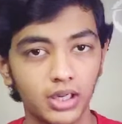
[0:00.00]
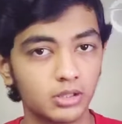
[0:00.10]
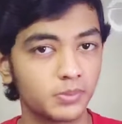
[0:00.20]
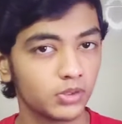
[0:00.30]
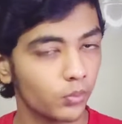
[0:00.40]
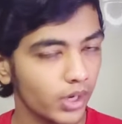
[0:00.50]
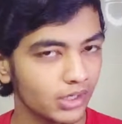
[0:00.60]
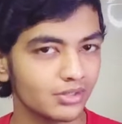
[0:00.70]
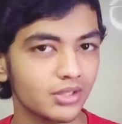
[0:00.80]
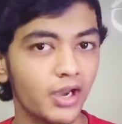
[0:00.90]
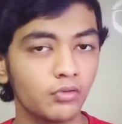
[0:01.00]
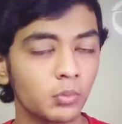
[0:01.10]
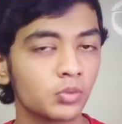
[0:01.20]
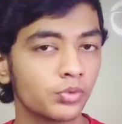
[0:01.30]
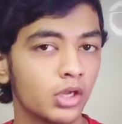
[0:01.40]
as per the vendors and
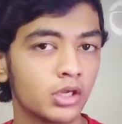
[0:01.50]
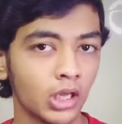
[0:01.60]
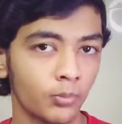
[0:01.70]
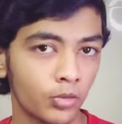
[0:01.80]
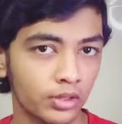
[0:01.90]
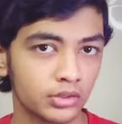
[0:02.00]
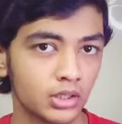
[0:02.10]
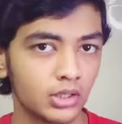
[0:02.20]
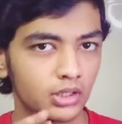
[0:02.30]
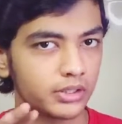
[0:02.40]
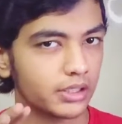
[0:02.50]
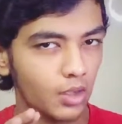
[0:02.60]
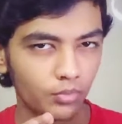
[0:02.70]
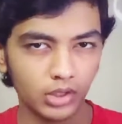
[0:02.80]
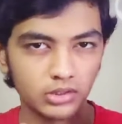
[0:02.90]
triple rear cameras. The
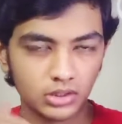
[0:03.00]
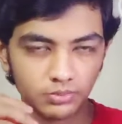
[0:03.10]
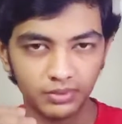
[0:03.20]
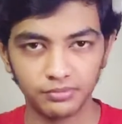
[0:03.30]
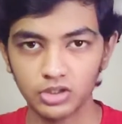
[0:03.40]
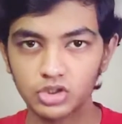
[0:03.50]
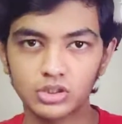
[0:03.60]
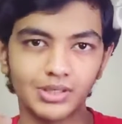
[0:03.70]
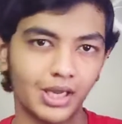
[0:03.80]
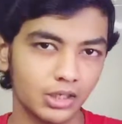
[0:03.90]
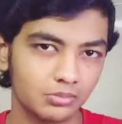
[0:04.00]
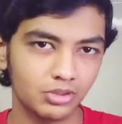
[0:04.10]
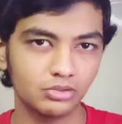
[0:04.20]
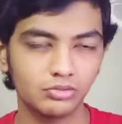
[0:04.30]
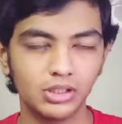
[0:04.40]
camera's specification hasn't
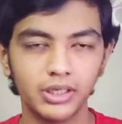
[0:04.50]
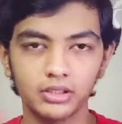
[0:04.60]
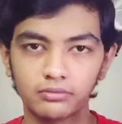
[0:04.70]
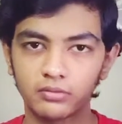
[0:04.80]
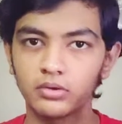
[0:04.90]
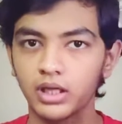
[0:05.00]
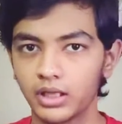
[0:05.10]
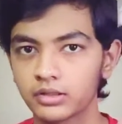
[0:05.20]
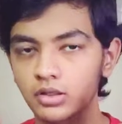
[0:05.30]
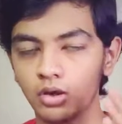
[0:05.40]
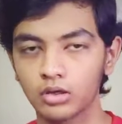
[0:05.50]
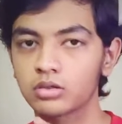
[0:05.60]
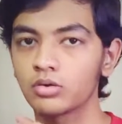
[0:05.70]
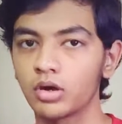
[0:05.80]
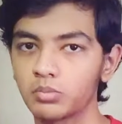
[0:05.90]
been revealed and the phone has
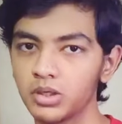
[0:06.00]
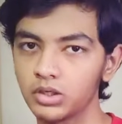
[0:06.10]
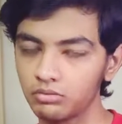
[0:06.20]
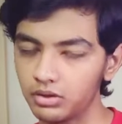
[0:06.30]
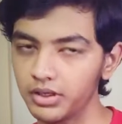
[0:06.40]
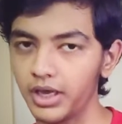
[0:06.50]
also not been revealed